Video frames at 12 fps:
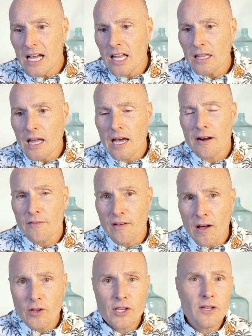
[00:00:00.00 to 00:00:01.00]
a lot of
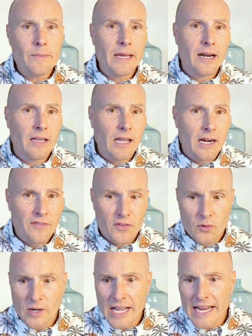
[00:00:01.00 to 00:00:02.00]
volume and a lot of
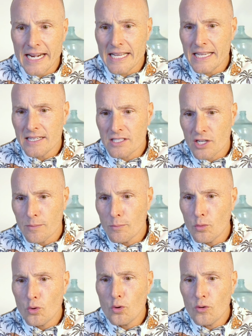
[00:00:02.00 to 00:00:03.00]
variety to
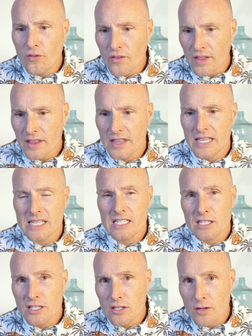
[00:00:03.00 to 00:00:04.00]
move
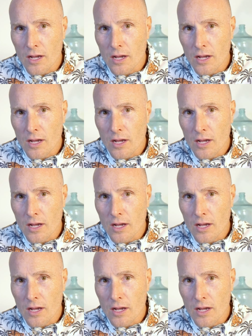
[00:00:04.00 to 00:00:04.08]
this